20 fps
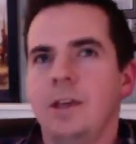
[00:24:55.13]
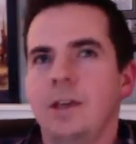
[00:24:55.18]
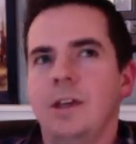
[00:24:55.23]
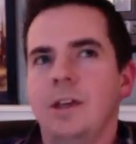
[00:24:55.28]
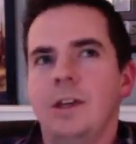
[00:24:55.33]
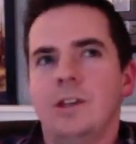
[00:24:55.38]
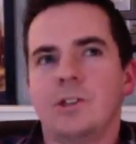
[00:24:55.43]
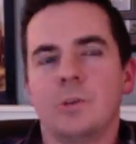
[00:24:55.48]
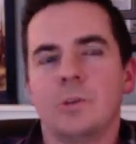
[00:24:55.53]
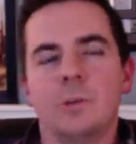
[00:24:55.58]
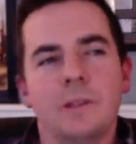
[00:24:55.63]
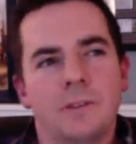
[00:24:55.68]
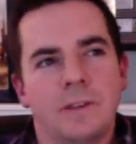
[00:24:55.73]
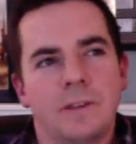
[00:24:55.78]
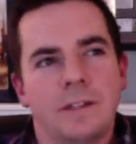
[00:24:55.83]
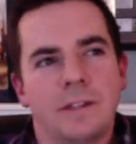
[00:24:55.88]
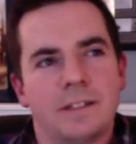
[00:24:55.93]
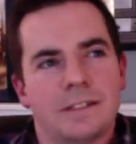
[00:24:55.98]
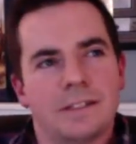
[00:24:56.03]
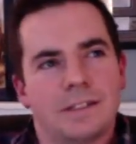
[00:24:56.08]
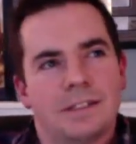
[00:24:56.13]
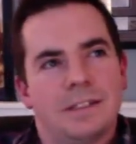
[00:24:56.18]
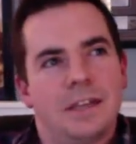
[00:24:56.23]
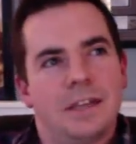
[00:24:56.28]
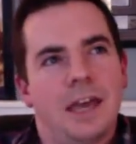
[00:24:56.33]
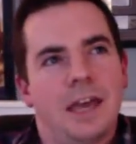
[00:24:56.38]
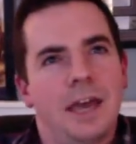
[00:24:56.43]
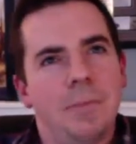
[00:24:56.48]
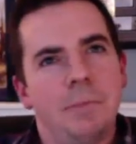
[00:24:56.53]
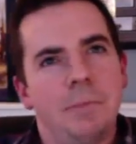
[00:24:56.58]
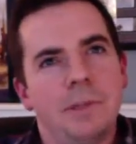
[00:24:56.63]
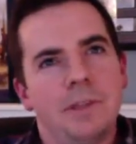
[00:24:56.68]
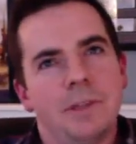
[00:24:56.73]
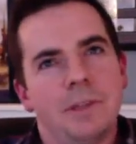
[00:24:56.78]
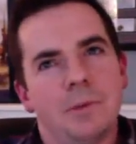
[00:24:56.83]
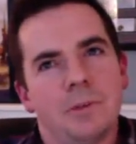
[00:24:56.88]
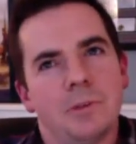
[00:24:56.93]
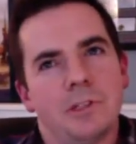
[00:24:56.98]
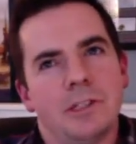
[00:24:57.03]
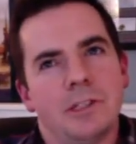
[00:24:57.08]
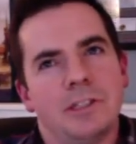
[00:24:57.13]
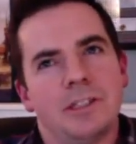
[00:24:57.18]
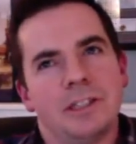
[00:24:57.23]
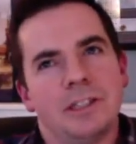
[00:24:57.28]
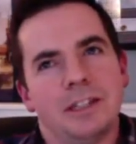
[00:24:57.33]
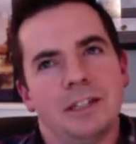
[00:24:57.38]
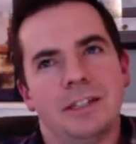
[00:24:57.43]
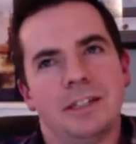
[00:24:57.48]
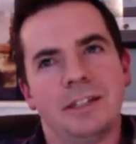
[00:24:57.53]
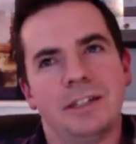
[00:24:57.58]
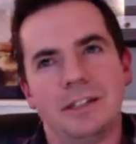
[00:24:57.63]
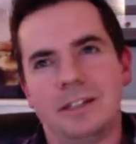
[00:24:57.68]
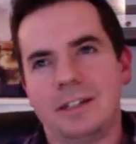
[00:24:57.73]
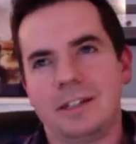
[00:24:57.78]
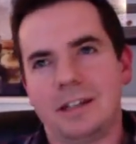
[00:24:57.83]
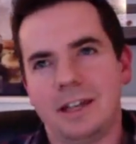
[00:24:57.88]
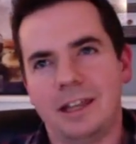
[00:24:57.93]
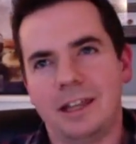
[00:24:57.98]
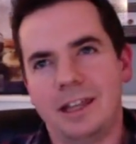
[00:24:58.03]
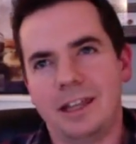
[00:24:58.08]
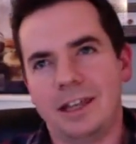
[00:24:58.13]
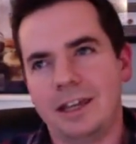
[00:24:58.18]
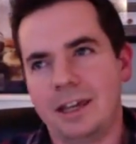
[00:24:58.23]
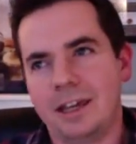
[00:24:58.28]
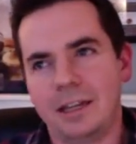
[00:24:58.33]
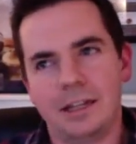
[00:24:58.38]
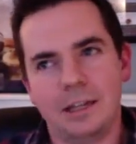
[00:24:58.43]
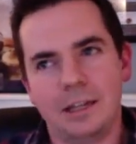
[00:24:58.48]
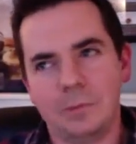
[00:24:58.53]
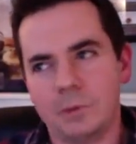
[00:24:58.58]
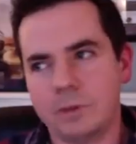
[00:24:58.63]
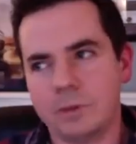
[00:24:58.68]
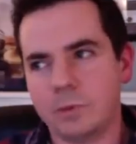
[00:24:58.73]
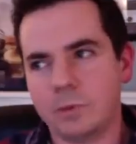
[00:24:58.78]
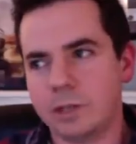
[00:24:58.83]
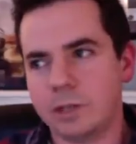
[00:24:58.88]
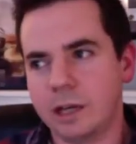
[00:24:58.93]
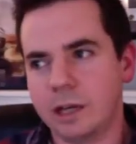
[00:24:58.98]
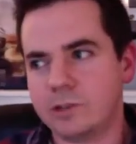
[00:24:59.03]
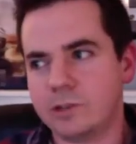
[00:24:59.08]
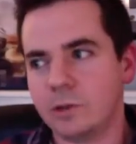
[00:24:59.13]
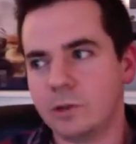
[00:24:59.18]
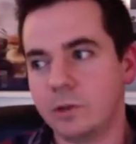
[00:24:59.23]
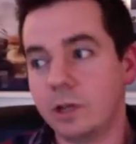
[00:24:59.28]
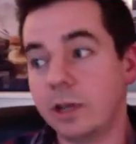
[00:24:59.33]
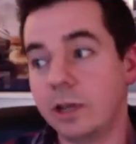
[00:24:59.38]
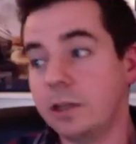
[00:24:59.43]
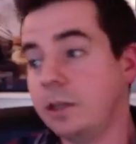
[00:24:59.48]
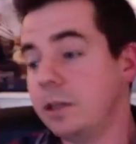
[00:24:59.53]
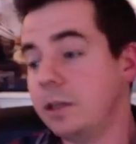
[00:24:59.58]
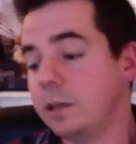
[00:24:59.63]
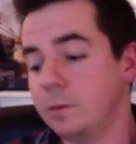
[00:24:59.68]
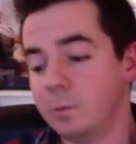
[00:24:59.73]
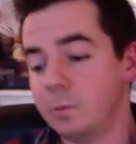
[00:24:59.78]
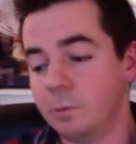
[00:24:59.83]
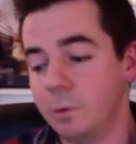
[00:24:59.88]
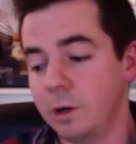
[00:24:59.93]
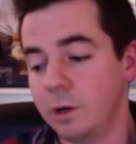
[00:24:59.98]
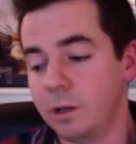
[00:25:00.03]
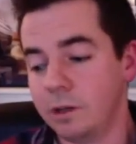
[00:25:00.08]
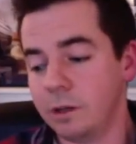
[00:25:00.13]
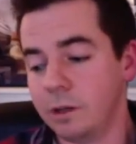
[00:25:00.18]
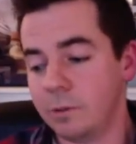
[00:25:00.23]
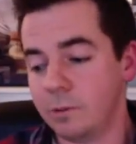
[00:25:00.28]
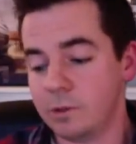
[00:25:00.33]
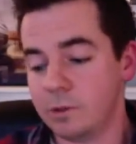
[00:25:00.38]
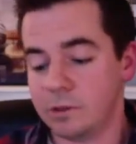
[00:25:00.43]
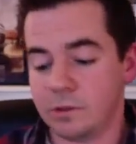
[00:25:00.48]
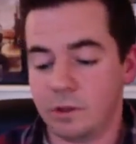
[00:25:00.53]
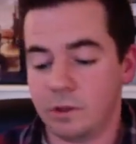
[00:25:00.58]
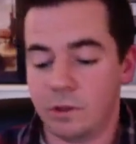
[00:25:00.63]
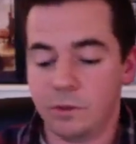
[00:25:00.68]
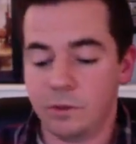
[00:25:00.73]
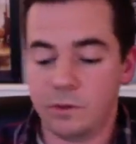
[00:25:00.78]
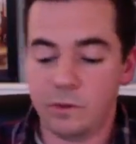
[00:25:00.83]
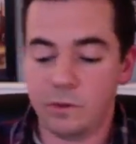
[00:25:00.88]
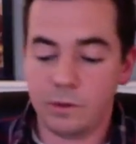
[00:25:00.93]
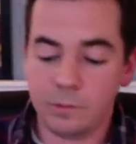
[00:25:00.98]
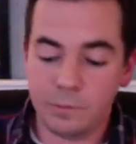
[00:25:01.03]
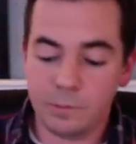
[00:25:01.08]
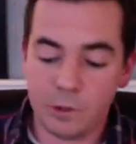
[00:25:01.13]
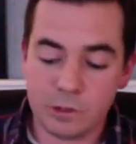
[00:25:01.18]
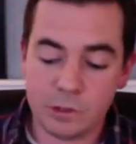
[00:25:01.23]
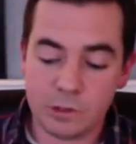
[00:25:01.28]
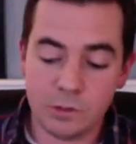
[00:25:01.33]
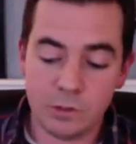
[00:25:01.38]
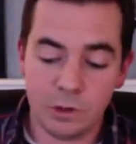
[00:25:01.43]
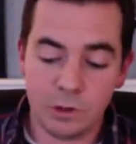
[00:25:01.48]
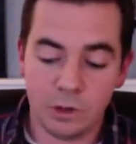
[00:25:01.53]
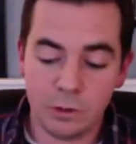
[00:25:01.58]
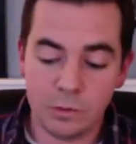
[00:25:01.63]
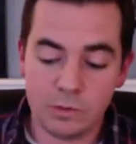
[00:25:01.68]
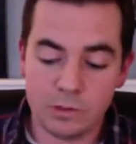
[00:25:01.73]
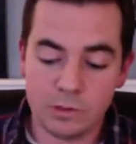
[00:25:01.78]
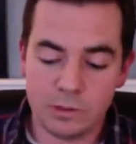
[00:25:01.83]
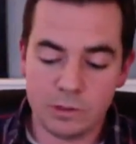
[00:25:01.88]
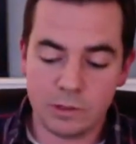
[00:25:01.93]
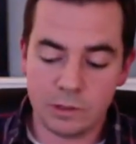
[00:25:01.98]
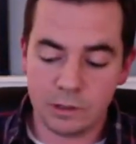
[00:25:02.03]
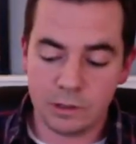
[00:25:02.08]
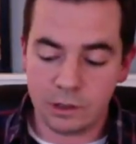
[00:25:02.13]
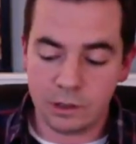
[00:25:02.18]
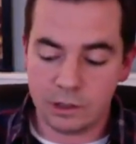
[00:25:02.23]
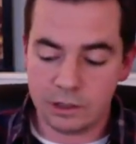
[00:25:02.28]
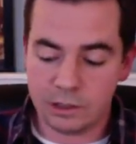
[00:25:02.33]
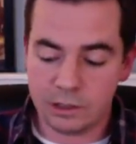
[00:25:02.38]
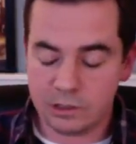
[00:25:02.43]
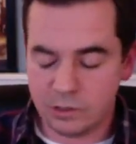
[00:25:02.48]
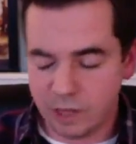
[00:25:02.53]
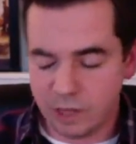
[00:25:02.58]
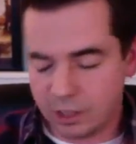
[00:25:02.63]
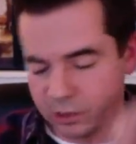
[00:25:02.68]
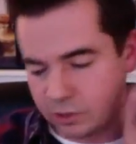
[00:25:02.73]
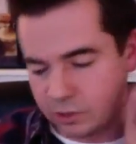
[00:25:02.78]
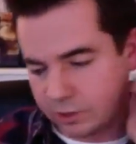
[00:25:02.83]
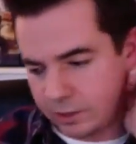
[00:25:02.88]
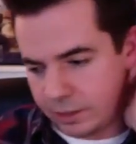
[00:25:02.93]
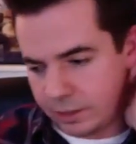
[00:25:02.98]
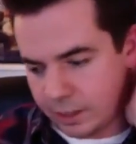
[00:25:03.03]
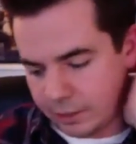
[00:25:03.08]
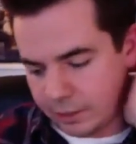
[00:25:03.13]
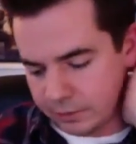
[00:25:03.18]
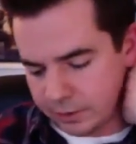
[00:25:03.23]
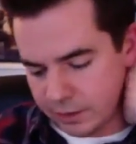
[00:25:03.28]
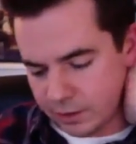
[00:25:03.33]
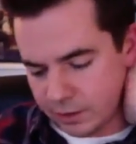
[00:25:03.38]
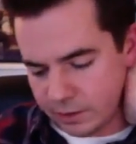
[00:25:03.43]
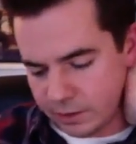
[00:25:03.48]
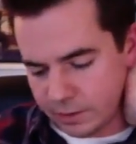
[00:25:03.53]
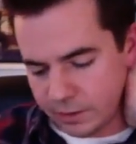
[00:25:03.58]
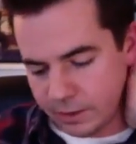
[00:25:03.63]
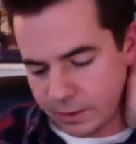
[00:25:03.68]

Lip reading: so many things happened that were just like, I can't believe we got so lucky. And one of them was the person who owns the haunted attraction out there